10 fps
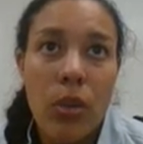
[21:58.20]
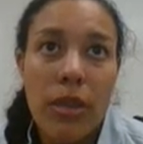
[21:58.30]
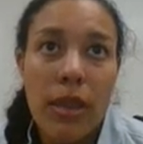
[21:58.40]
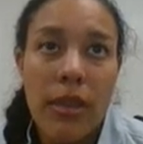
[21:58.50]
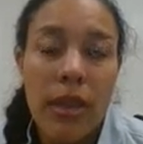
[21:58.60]

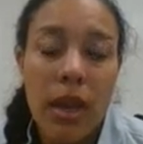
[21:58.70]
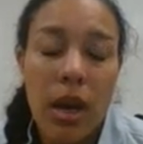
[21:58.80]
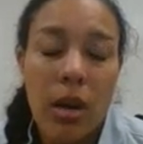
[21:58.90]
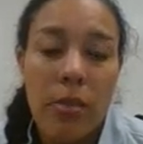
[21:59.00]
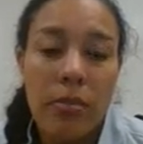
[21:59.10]
within
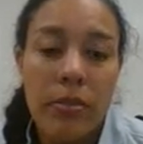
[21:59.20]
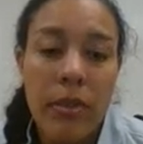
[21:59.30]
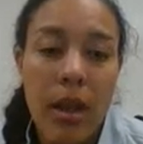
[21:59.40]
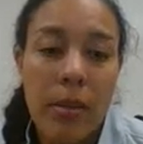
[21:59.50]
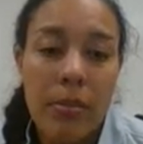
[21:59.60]
their
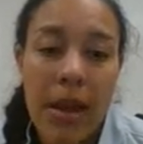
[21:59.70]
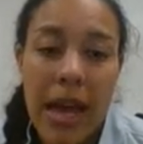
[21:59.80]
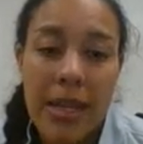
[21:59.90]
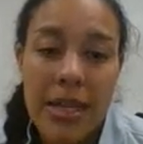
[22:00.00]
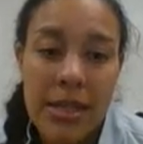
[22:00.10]

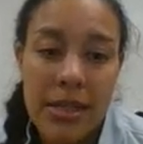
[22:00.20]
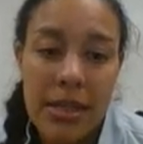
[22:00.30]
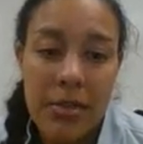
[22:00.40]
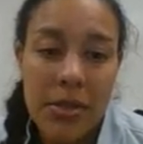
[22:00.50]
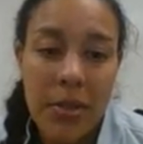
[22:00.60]
body
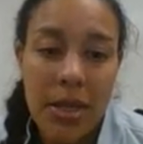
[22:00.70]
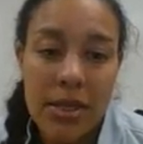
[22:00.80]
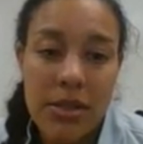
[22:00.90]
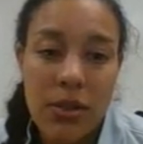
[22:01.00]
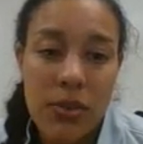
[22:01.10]
systems
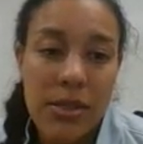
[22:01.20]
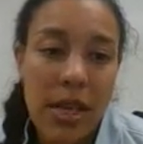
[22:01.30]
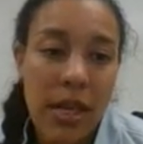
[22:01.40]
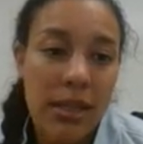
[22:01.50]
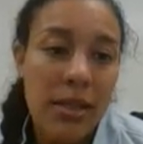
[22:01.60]
because those
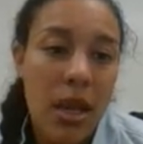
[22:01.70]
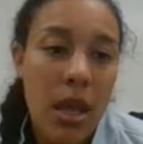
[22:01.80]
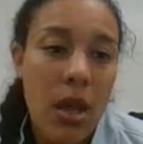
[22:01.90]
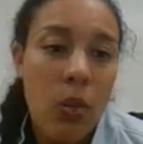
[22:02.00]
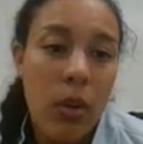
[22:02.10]
cells
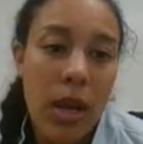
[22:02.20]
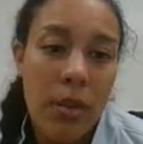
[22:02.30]
were